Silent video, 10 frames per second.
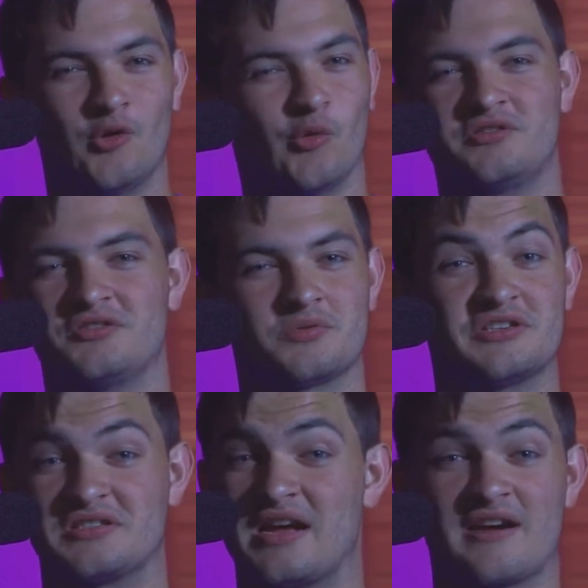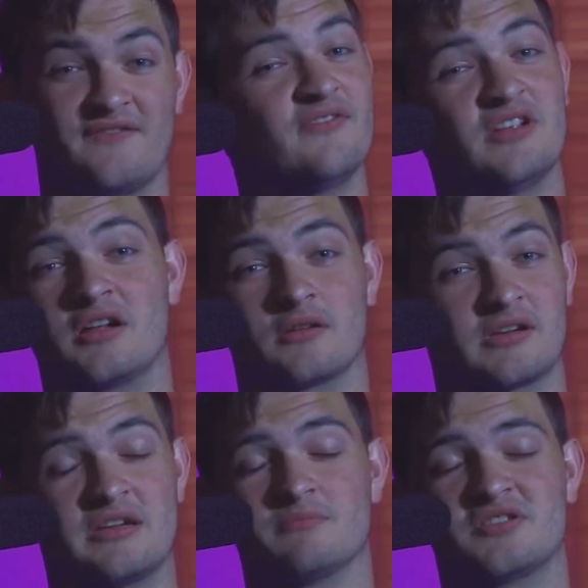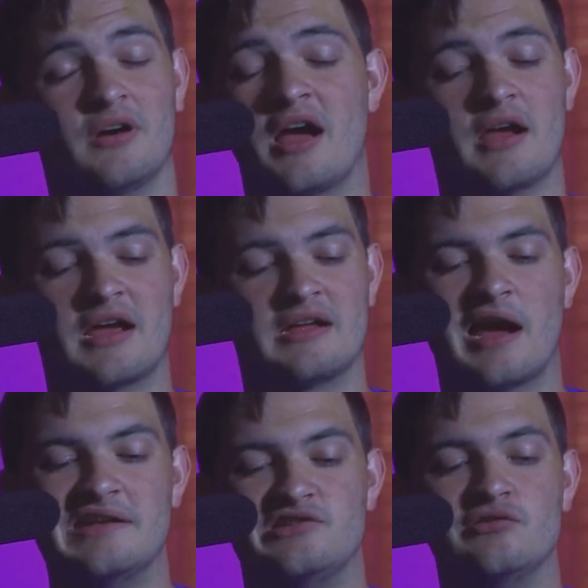1-2 Switch is not a $50 game, so I